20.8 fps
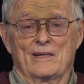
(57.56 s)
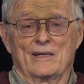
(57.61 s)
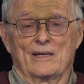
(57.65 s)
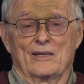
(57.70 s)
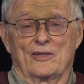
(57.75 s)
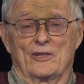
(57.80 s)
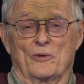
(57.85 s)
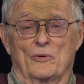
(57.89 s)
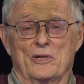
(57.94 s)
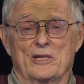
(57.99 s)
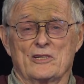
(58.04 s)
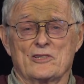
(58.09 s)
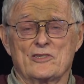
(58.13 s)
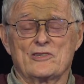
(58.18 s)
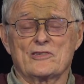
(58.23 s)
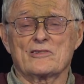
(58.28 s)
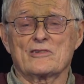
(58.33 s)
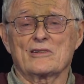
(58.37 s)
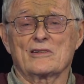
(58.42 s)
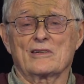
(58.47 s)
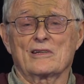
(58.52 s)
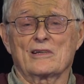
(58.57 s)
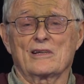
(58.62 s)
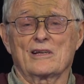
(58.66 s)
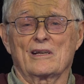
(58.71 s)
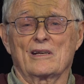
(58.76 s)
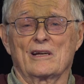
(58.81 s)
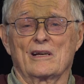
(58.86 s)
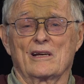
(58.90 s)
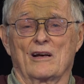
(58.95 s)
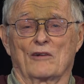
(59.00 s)
There is
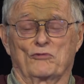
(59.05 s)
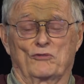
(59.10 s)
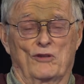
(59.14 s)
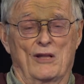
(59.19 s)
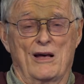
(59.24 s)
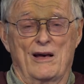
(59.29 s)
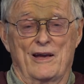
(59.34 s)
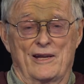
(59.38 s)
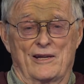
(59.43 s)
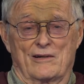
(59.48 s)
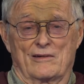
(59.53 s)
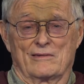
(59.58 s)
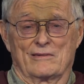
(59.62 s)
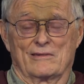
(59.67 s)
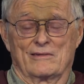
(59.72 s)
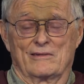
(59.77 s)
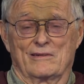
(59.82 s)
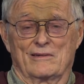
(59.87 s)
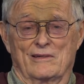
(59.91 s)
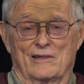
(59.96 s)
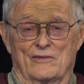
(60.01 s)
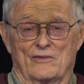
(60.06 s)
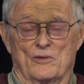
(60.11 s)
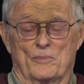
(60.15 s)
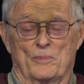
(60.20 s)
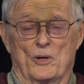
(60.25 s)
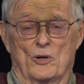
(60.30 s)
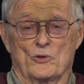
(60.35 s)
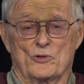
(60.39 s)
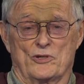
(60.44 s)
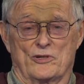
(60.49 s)
a flyer of the
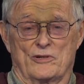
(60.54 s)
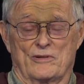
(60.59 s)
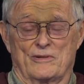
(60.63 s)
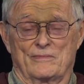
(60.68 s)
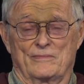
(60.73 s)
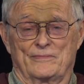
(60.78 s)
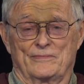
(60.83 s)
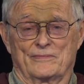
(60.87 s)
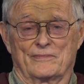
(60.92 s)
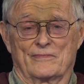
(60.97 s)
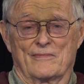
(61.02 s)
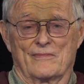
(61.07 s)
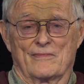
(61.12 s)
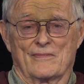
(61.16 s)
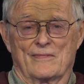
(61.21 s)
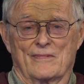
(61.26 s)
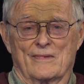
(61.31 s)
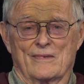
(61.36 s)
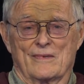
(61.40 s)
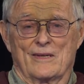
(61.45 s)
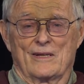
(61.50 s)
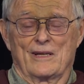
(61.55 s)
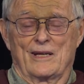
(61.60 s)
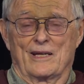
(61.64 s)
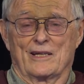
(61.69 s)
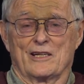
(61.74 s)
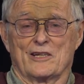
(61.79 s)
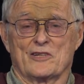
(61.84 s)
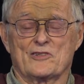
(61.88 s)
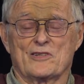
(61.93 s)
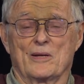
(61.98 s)
poster. It
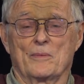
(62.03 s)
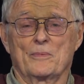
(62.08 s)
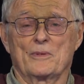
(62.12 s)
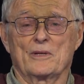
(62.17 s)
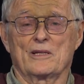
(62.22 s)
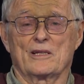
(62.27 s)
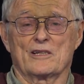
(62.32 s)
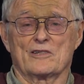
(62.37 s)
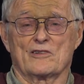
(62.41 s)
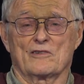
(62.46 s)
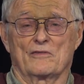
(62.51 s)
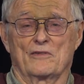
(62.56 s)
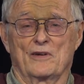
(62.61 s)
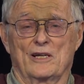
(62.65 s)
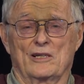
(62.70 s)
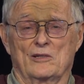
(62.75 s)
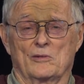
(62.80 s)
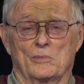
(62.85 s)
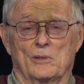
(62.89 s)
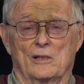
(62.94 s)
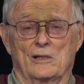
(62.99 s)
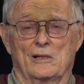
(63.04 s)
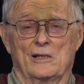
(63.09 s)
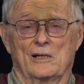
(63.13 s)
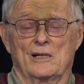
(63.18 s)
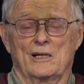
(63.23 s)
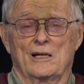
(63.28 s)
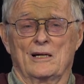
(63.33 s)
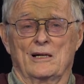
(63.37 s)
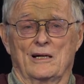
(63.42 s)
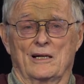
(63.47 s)
is something that's available
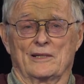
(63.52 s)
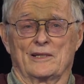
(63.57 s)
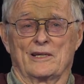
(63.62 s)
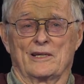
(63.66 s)
on the